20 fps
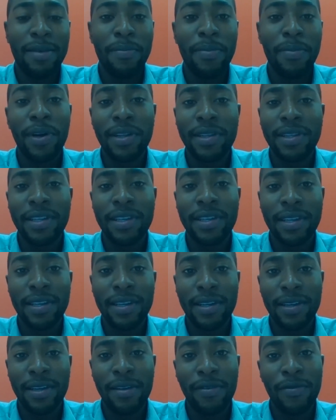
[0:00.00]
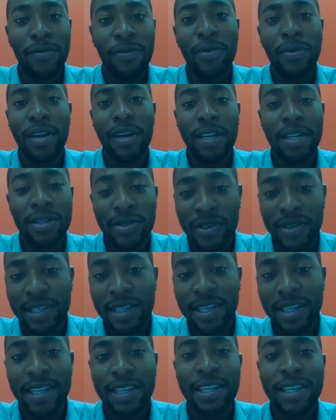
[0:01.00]
Uh, but if
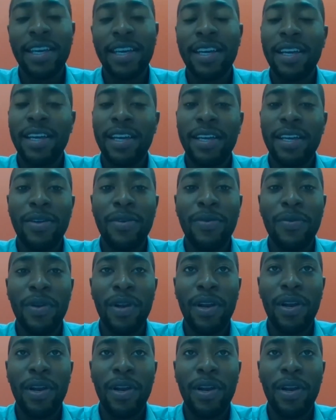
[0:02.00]
you are interested,